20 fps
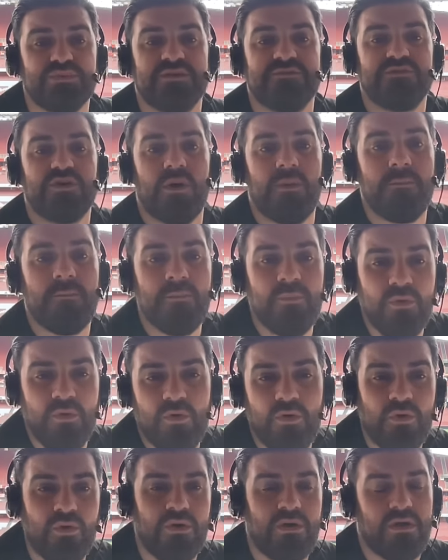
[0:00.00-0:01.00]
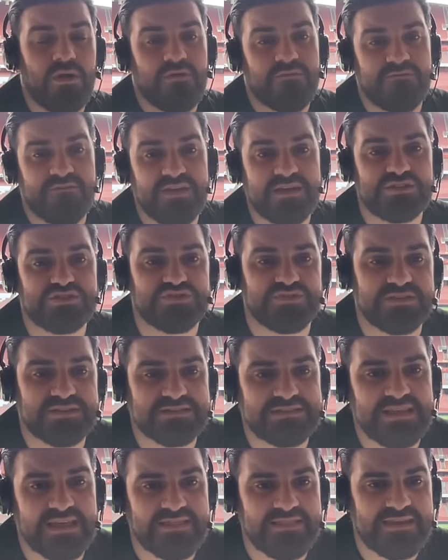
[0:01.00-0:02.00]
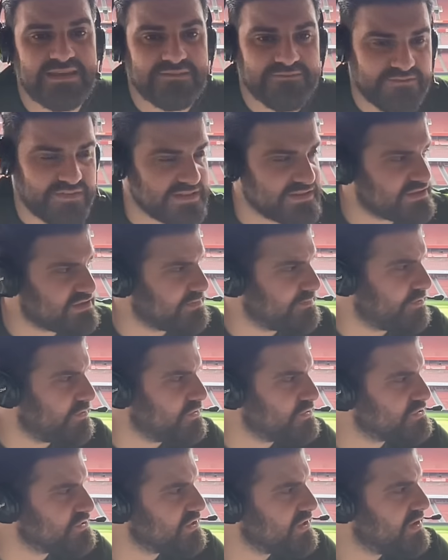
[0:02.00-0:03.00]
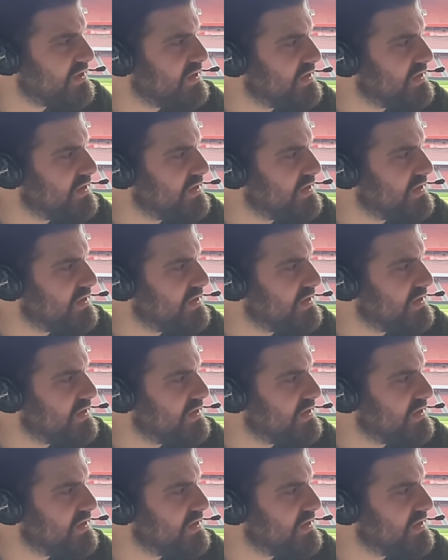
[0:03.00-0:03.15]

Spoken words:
We've got more victories than the Invincibles.